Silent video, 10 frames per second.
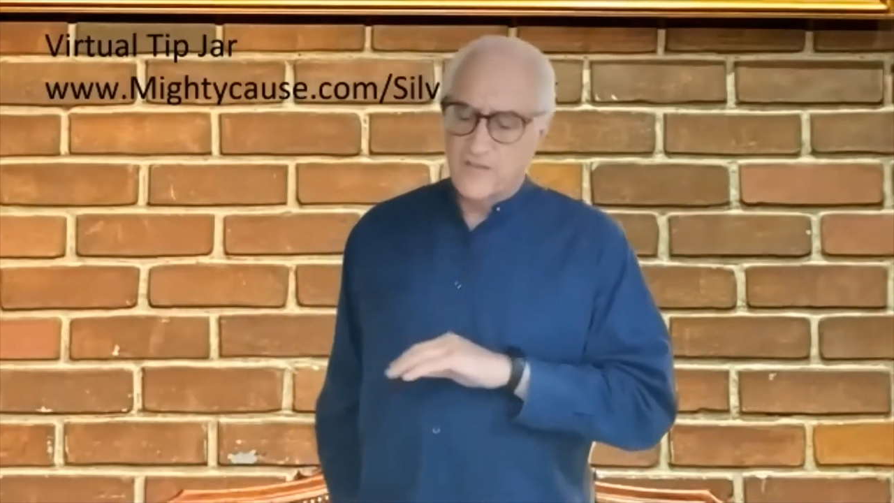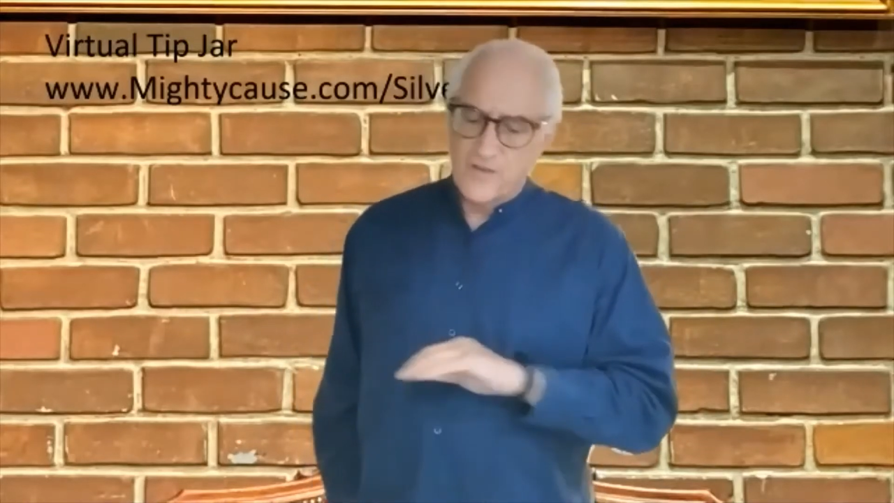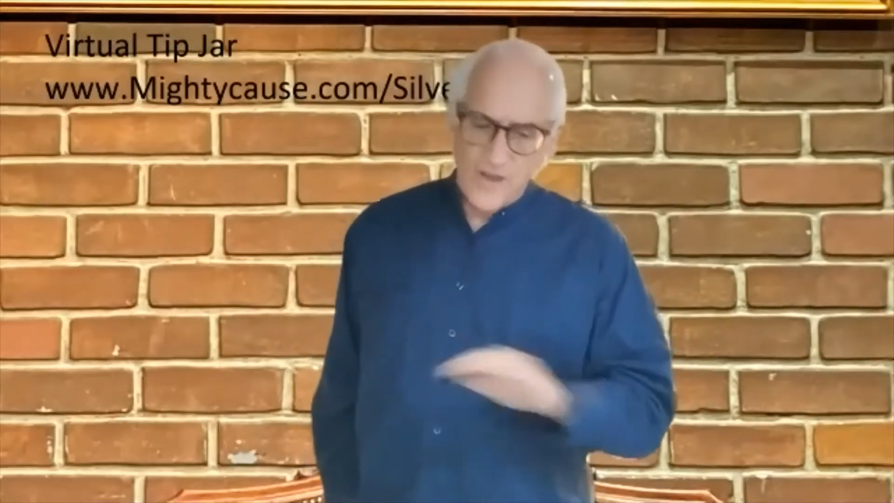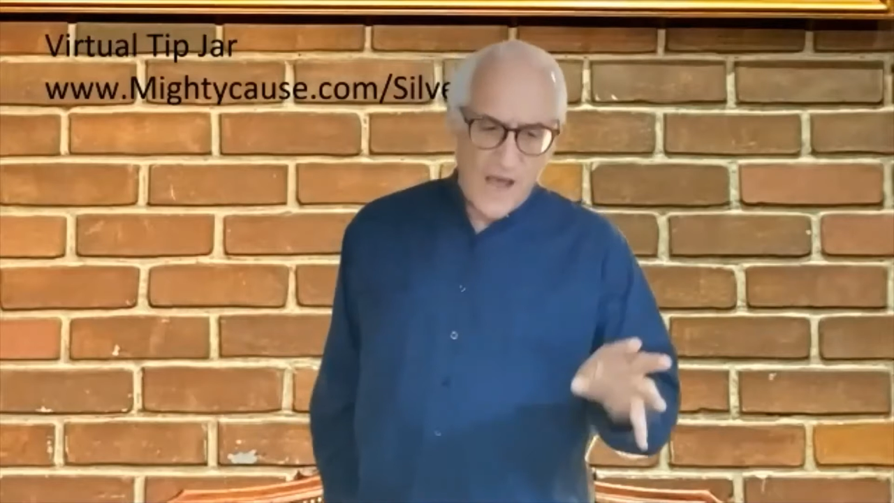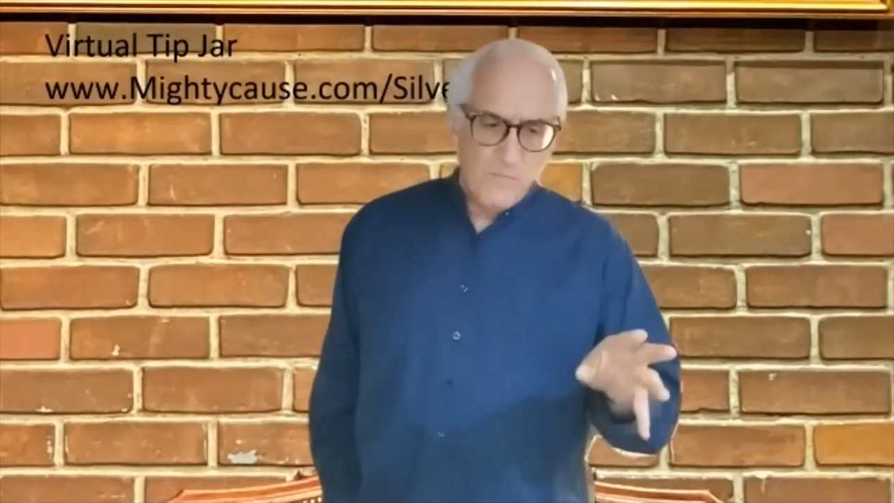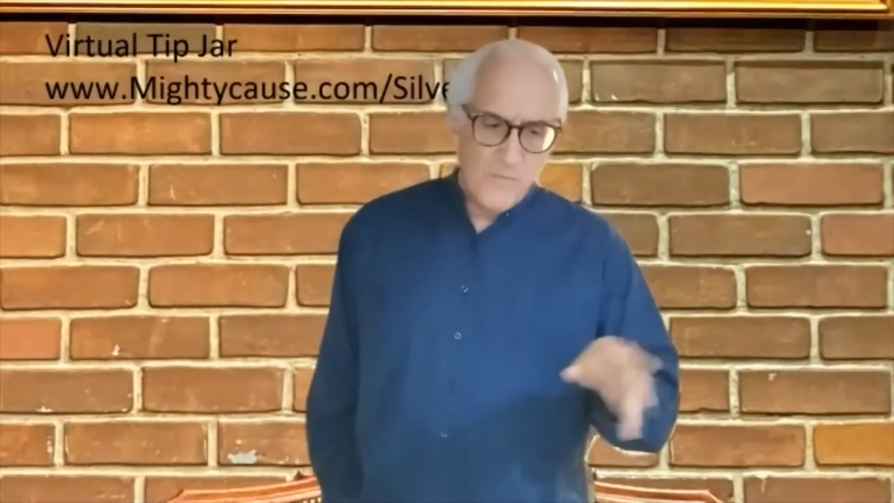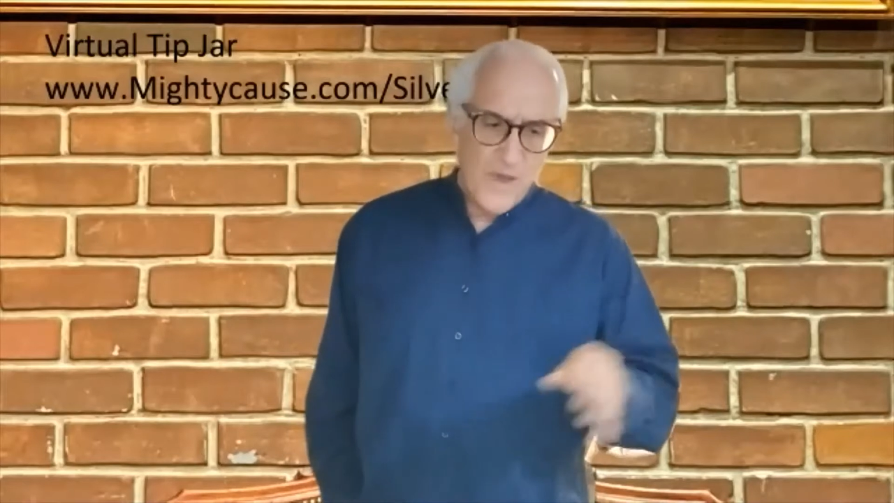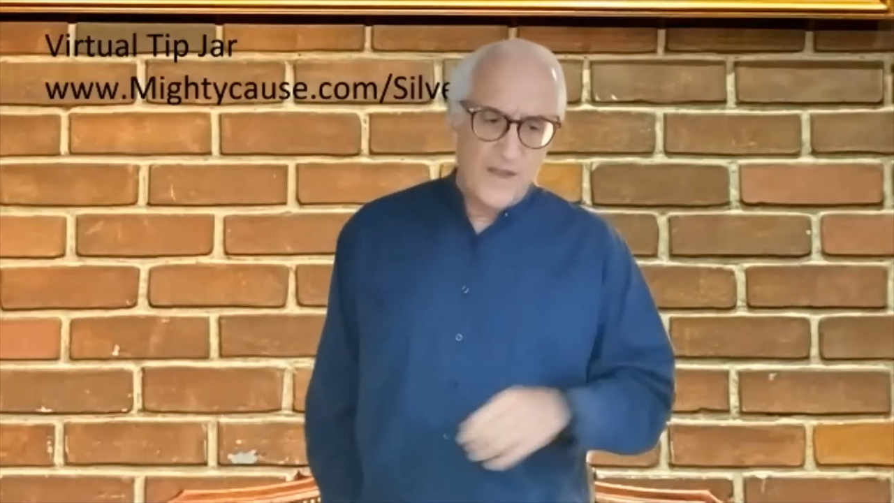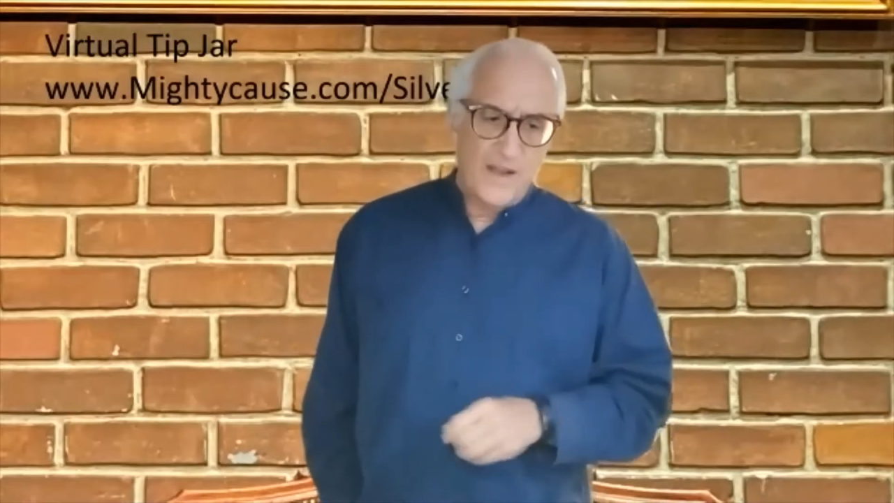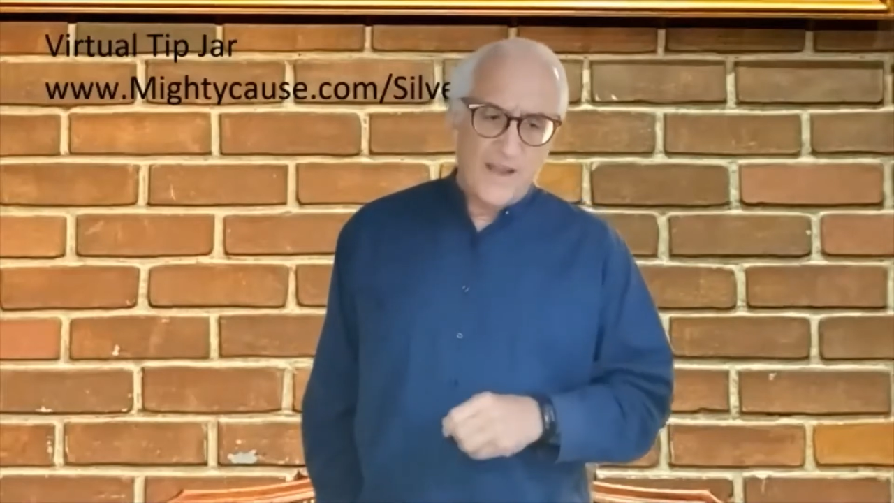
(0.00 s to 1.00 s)
not
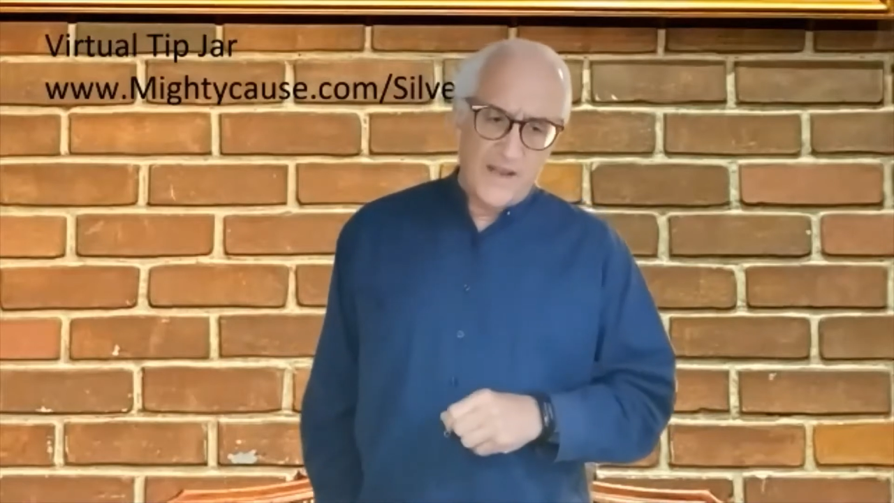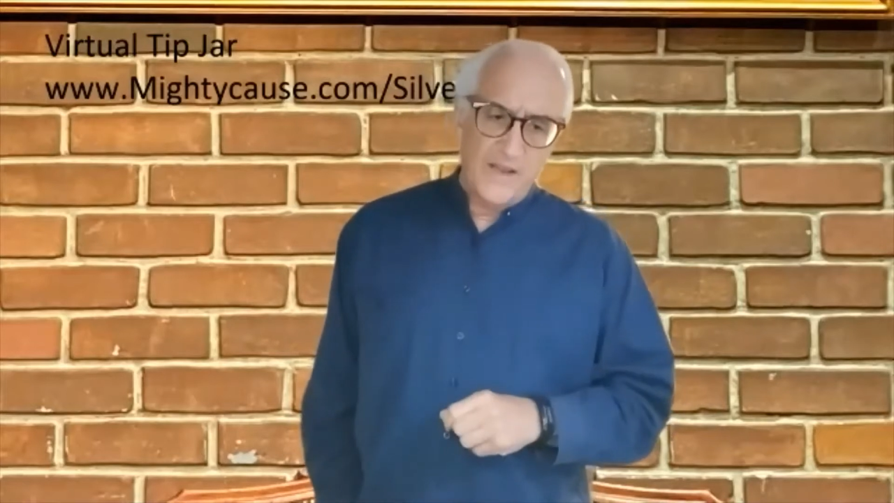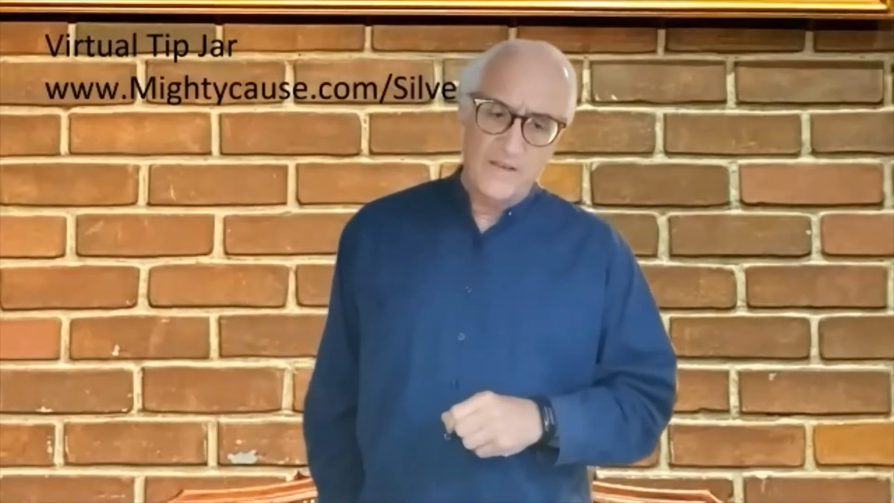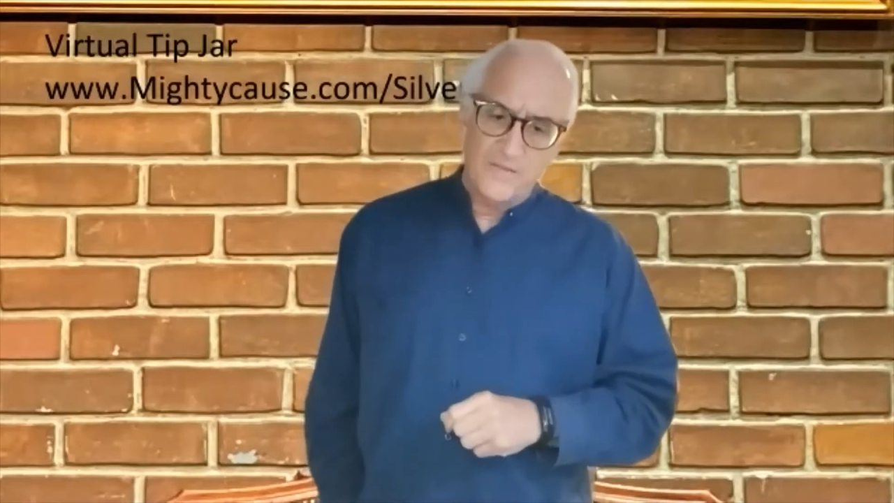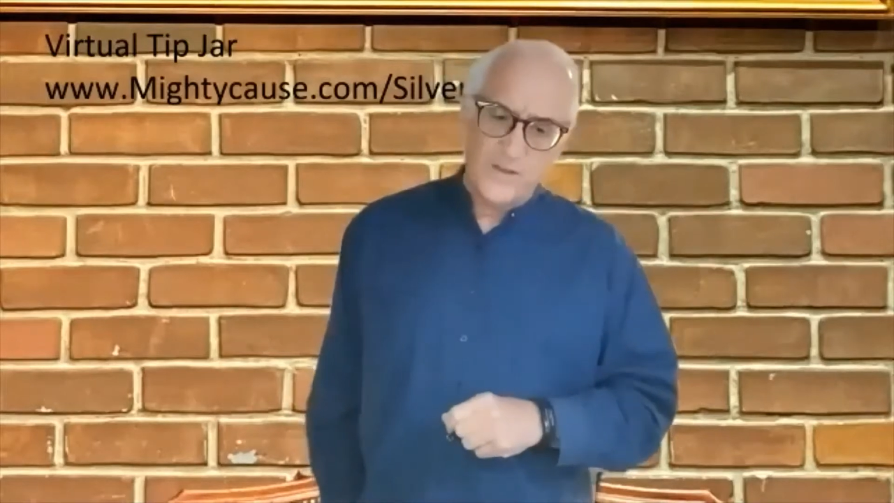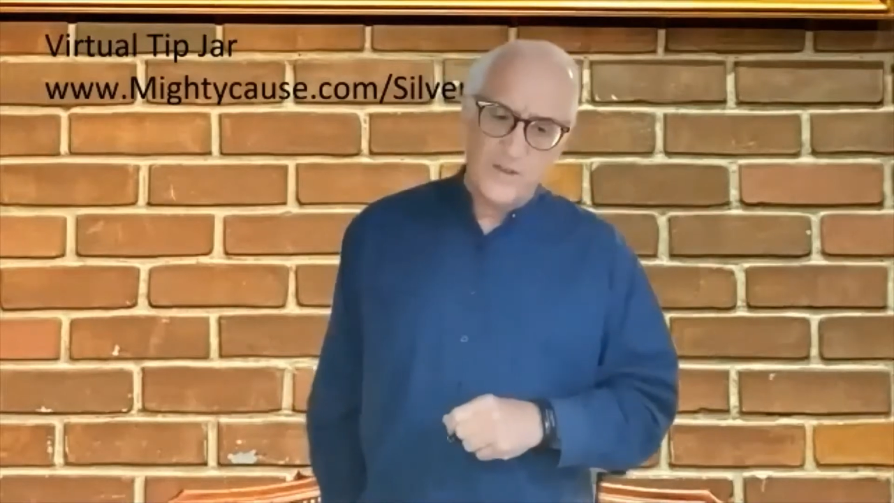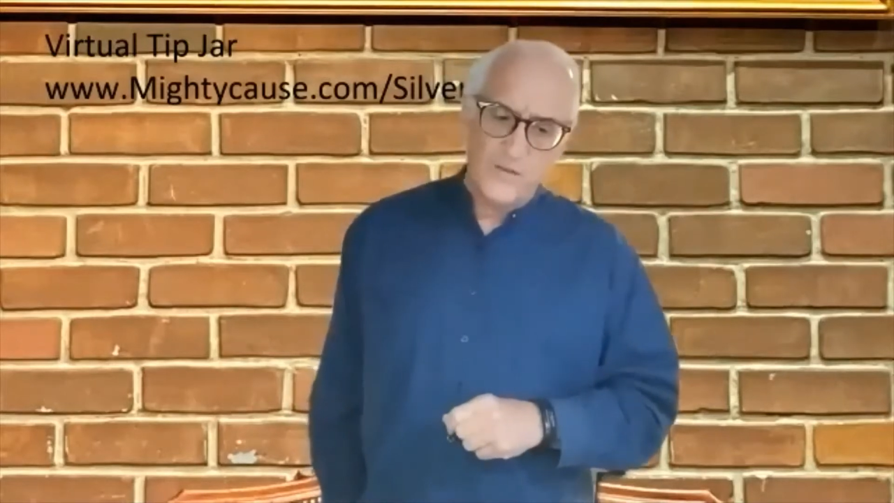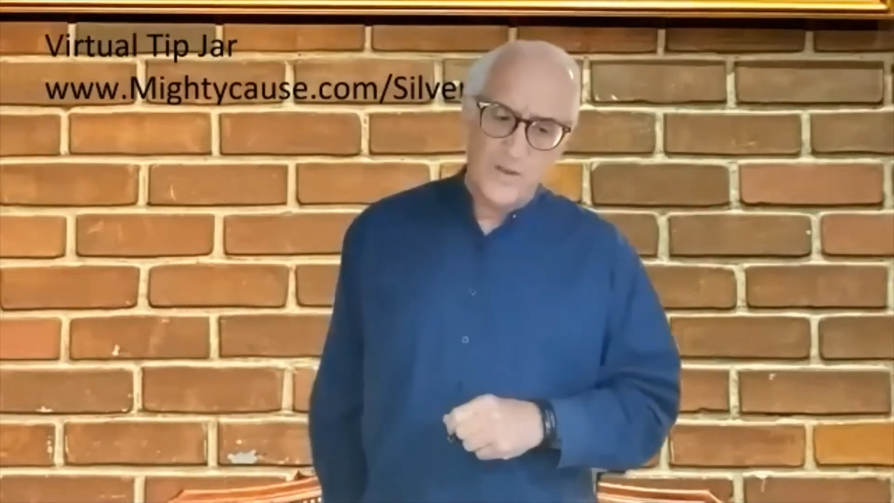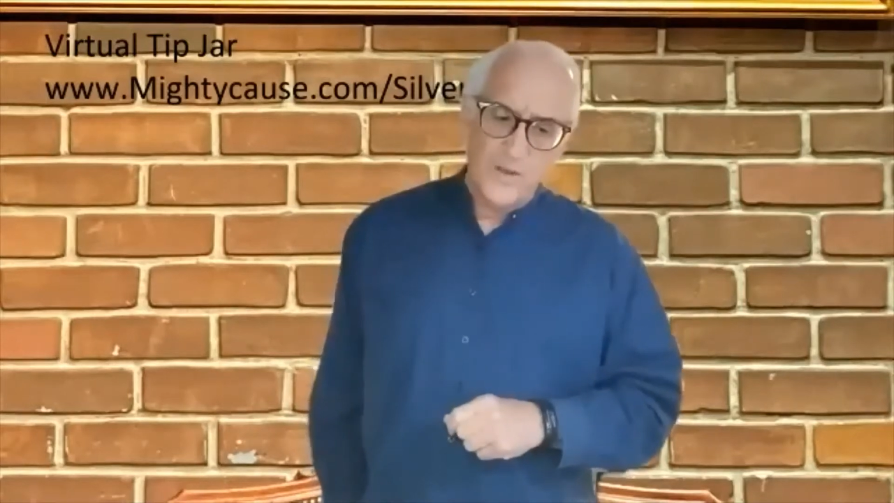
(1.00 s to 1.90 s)
met any of his